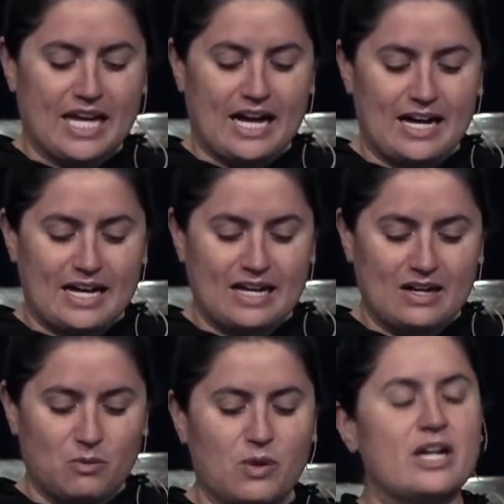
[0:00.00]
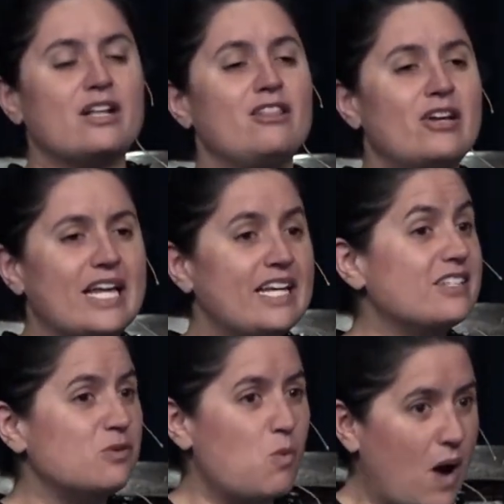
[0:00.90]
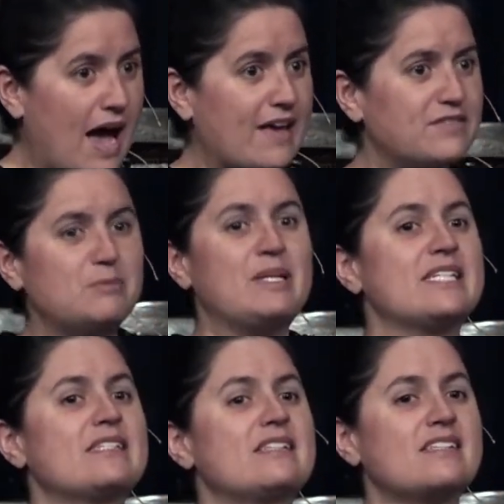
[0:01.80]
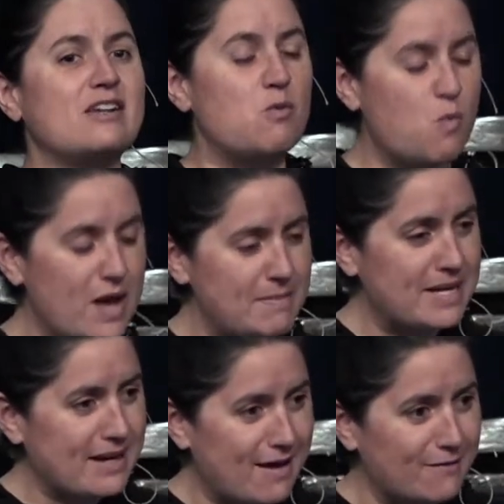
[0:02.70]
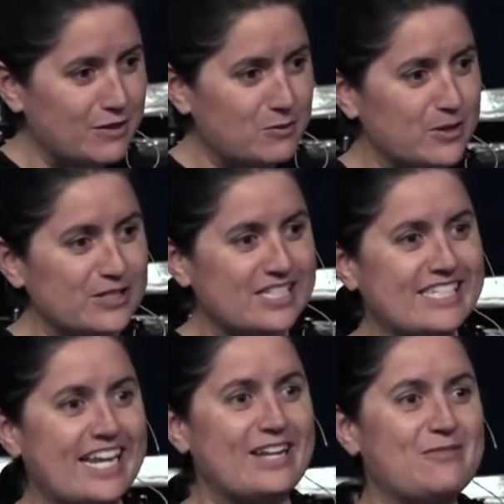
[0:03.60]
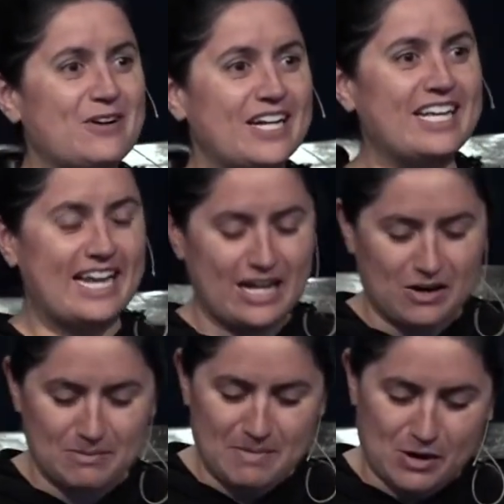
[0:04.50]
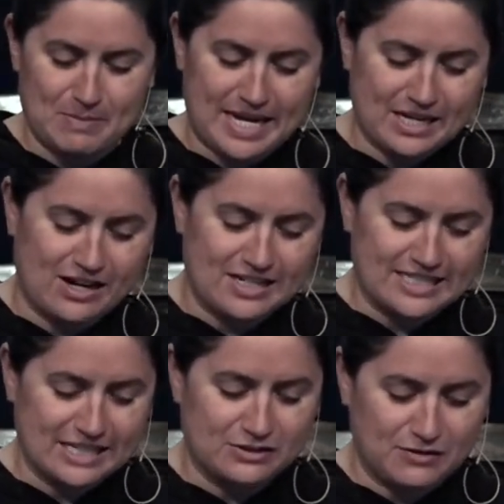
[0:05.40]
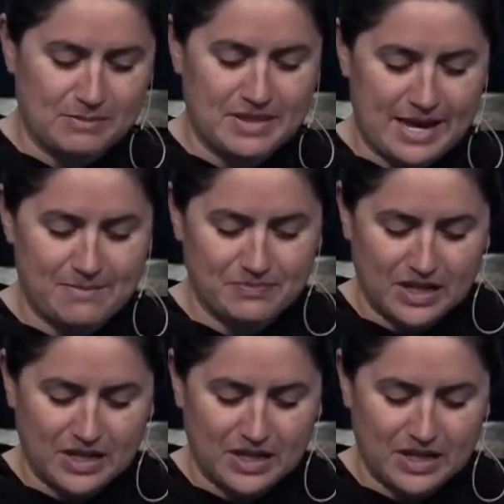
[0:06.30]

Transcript: Uh, we're going to look at his wives because this is a women of the word study. We're getting our, our main context from them.